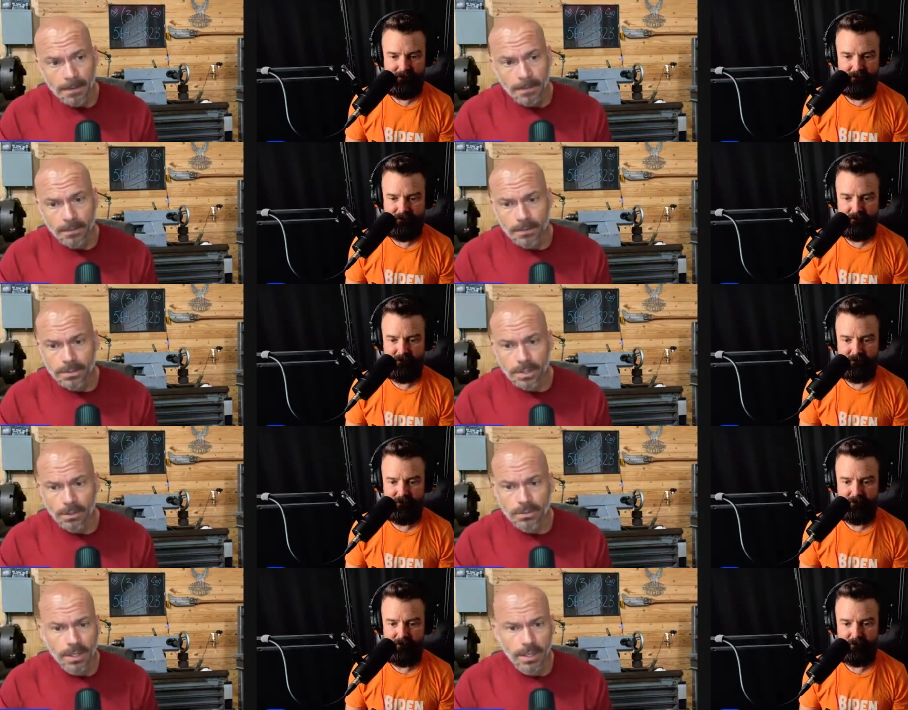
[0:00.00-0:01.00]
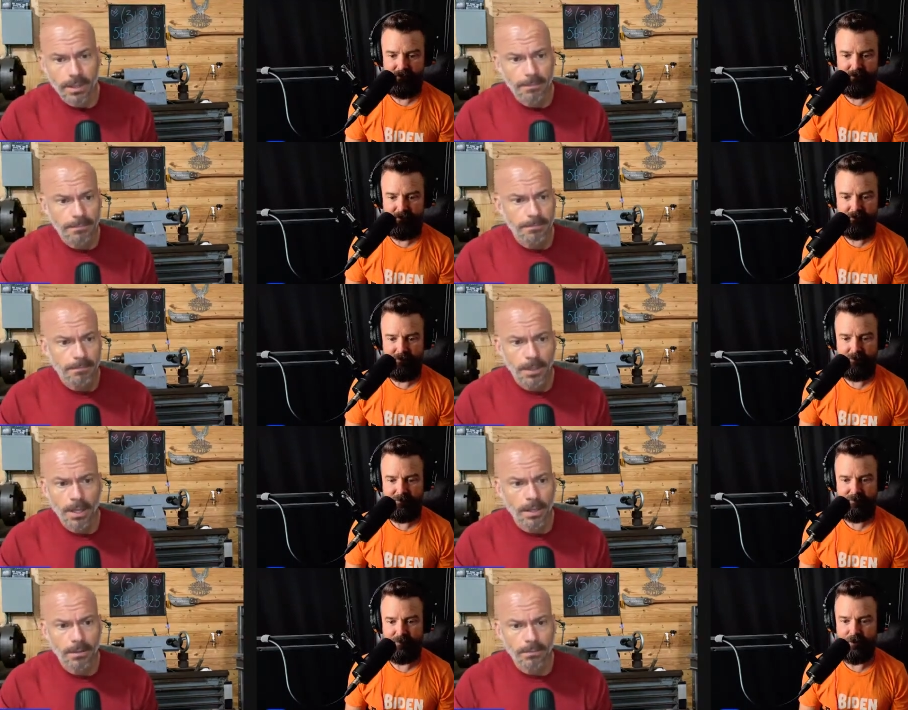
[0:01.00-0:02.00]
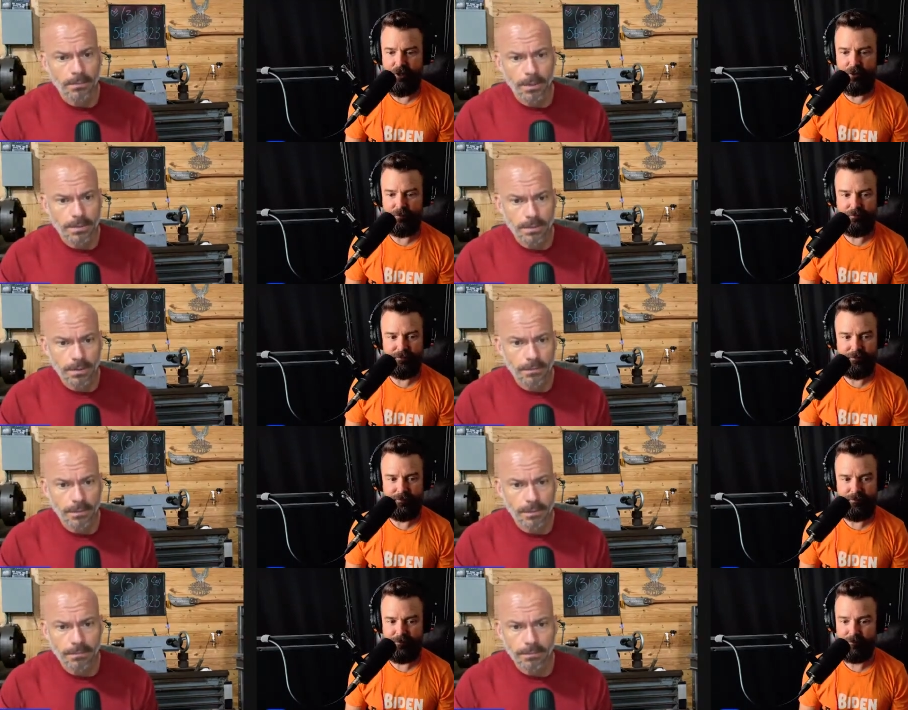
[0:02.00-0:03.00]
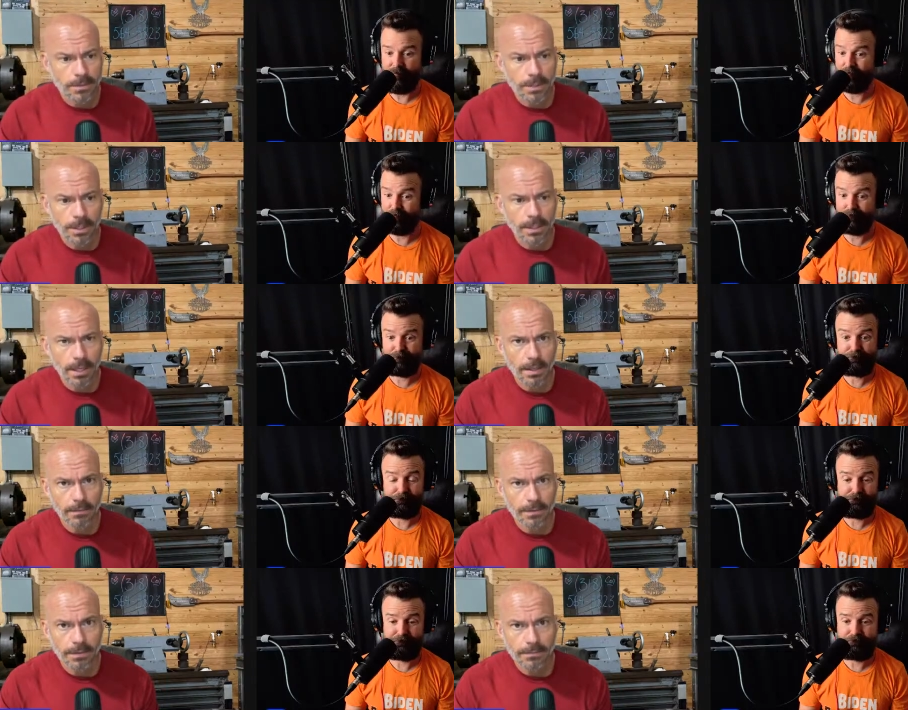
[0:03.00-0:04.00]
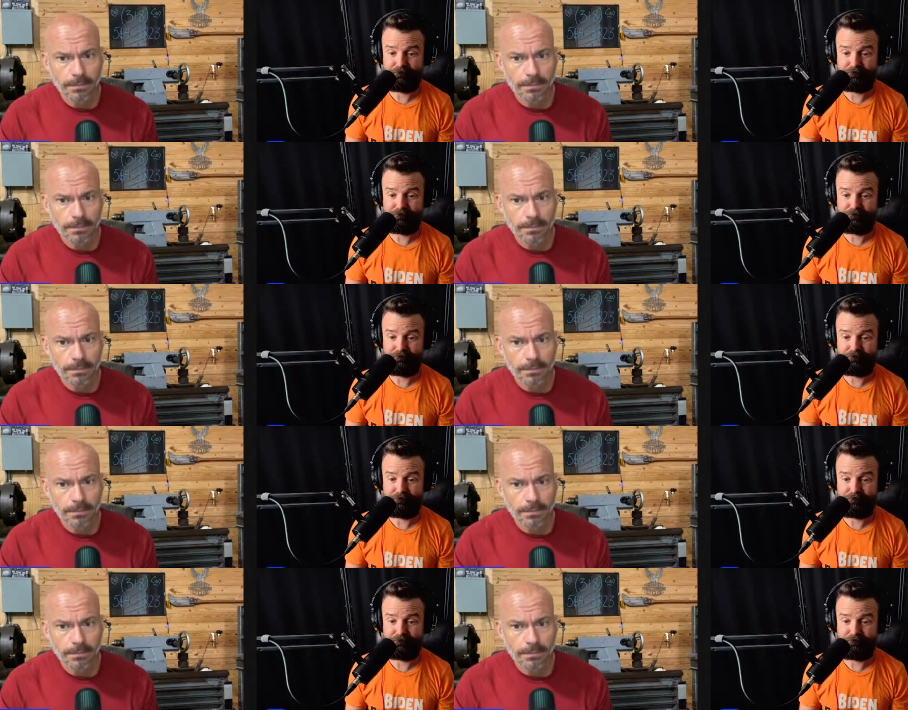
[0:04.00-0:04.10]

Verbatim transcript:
Speaker 1: there's no shame, none no. whatsoever. There's none left.